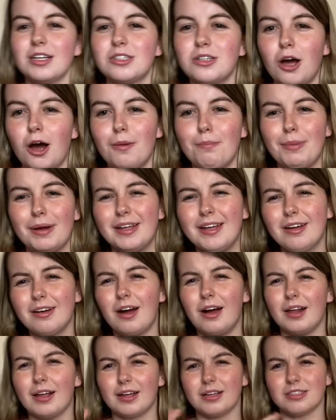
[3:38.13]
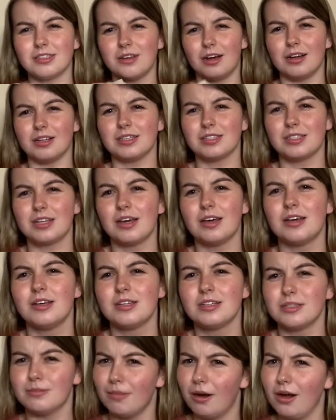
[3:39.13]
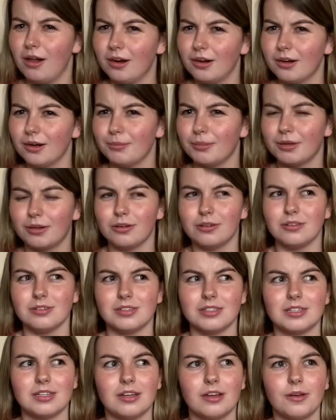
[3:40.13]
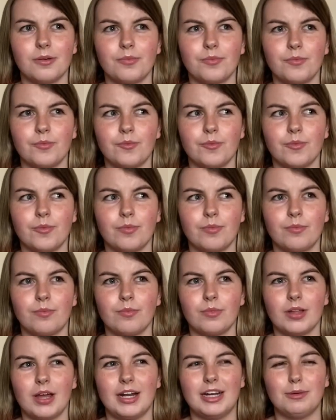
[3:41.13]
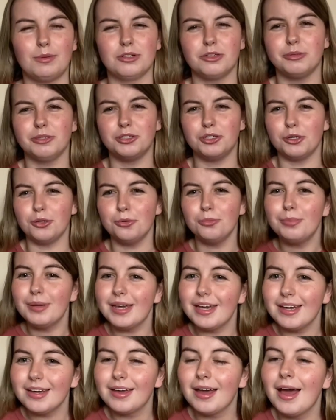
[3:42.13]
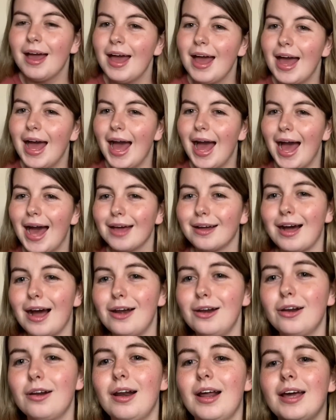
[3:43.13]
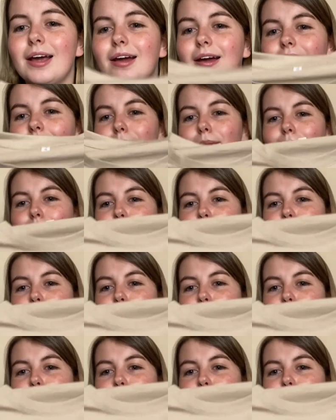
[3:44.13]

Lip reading: top. I think I got like a size smaller because I didn't want to be too big. And it kind of looked like a big